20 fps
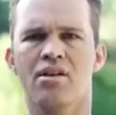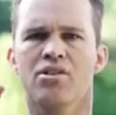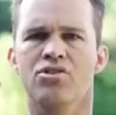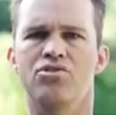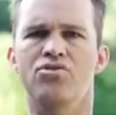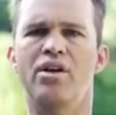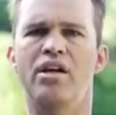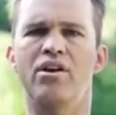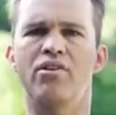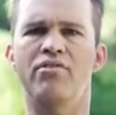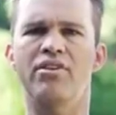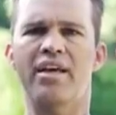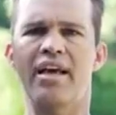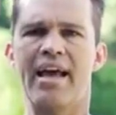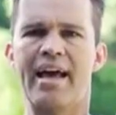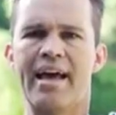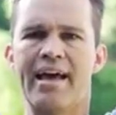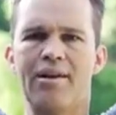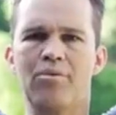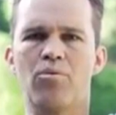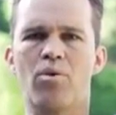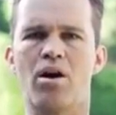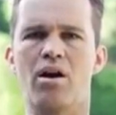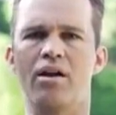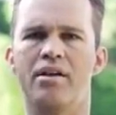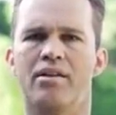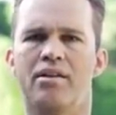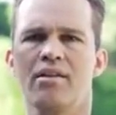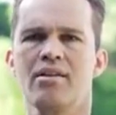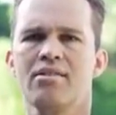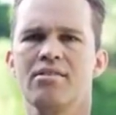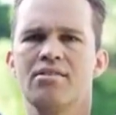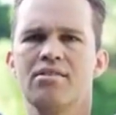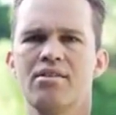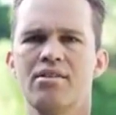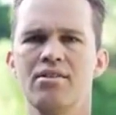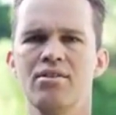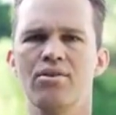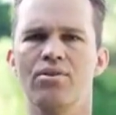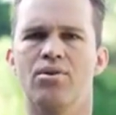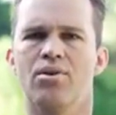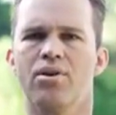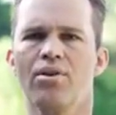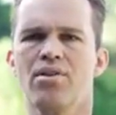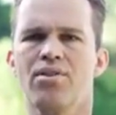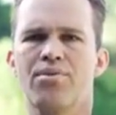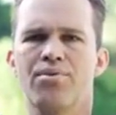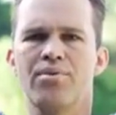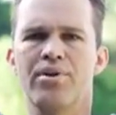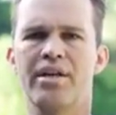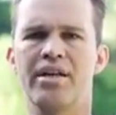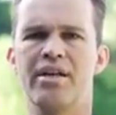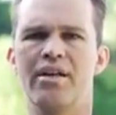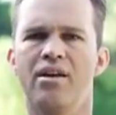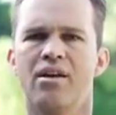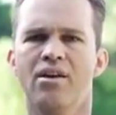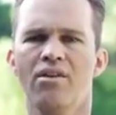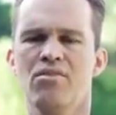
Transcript: Straight over the head. 1, 2, 3,